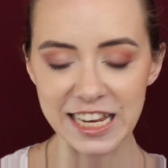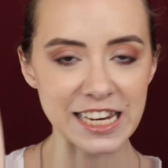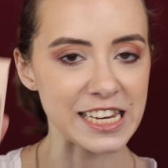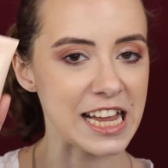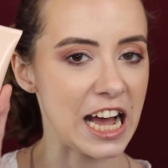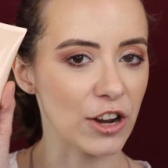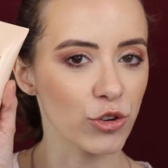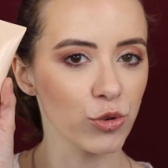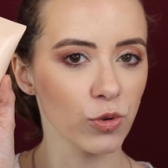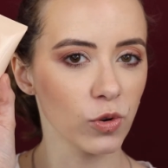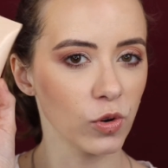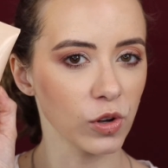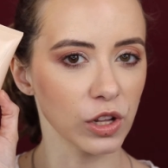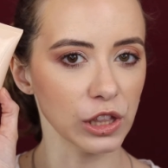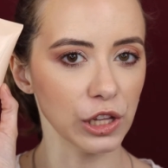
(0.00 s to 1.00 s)

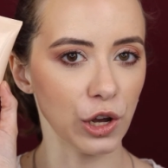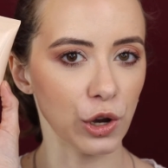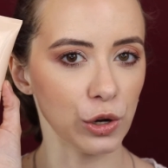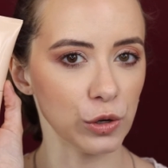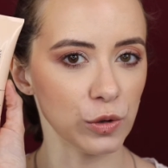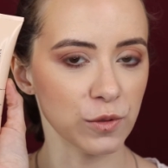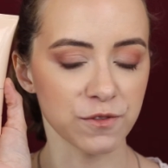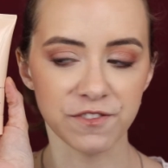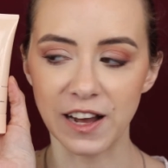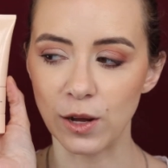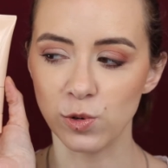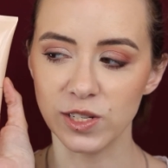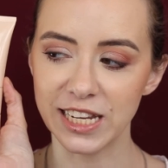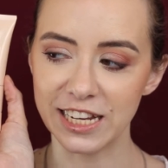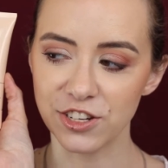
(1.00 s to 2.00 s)
Natural Glow
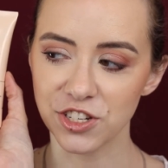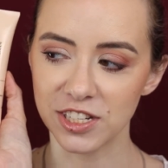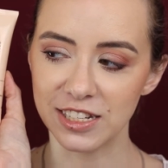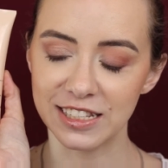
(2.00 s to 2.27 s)
Foundation.